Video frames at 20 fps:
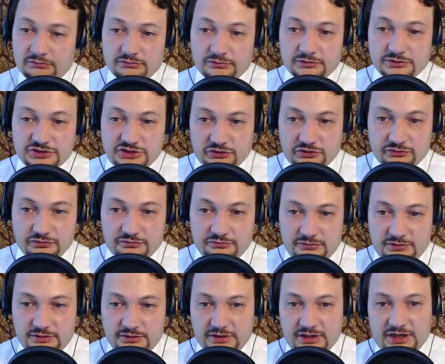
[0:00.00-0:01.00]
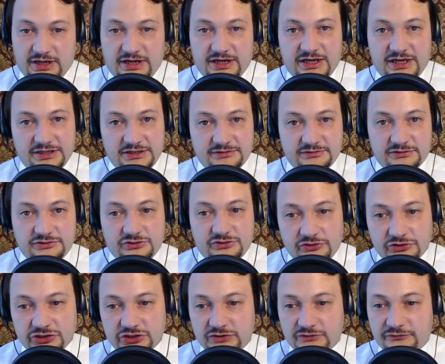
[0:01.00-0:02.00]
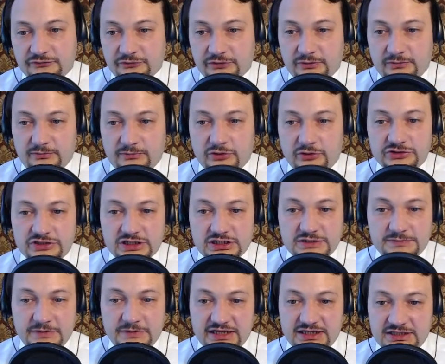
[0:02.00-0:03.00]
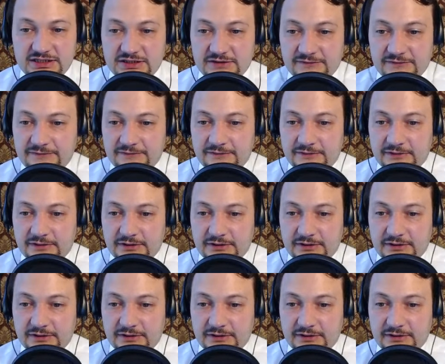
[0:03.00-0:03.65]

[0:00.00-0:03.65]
So I searched for the most expensive